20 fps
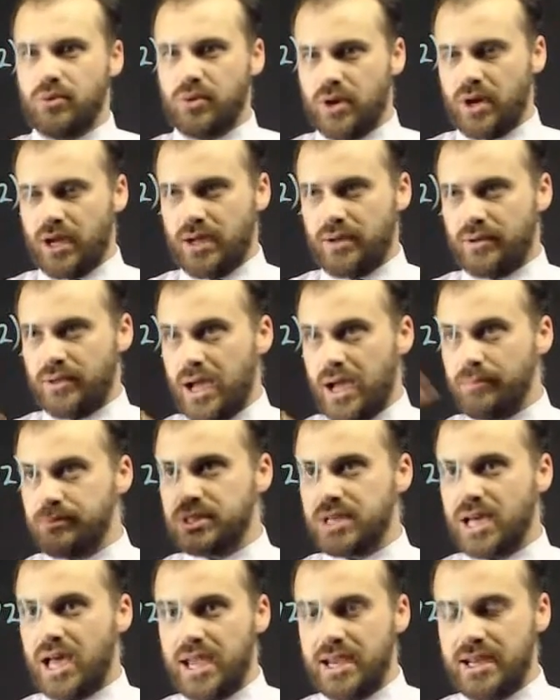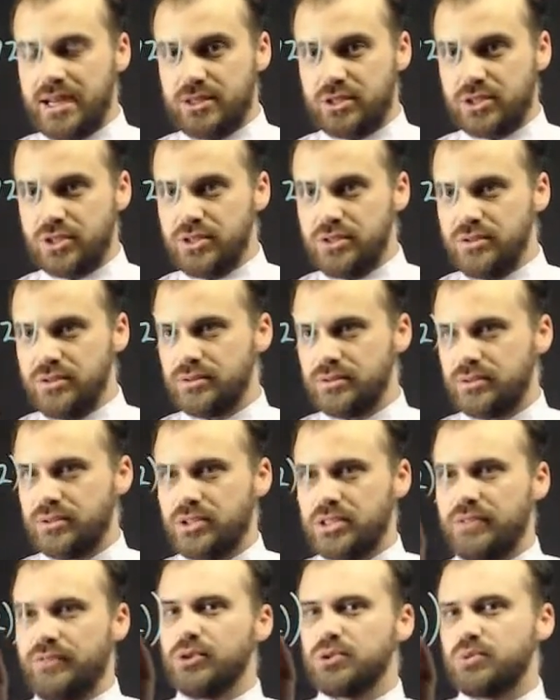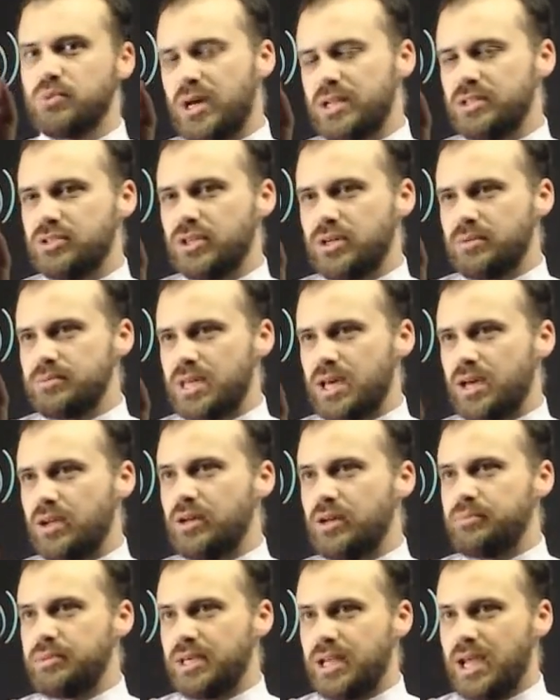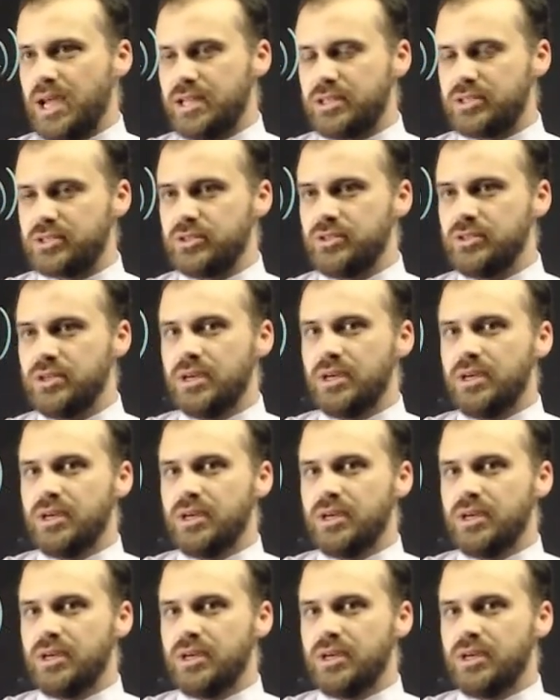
uh, up to eighty-two, because if it was one times that, I'd be at eighty-two.